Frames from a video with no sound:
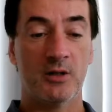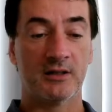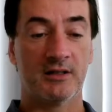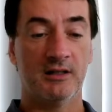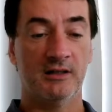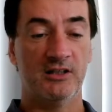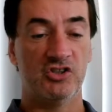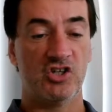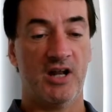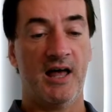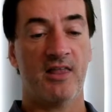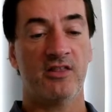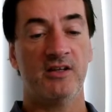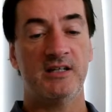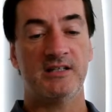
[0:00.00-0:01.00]
collegiate
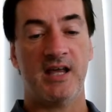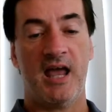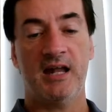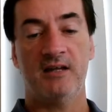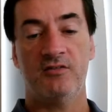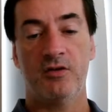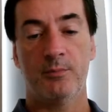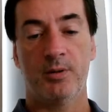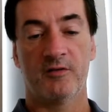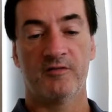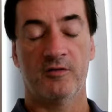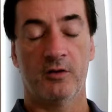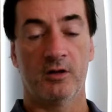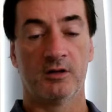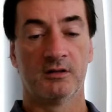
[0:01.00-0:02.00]
athlete, and if you
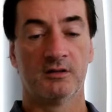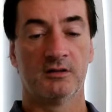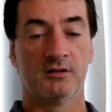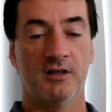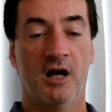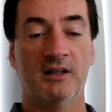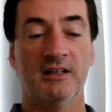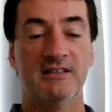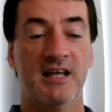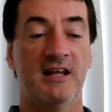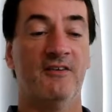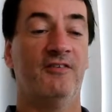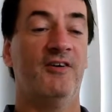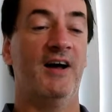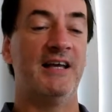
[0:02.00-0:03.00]
prefer, I'll
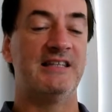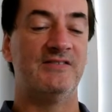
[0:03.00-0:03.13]
identify as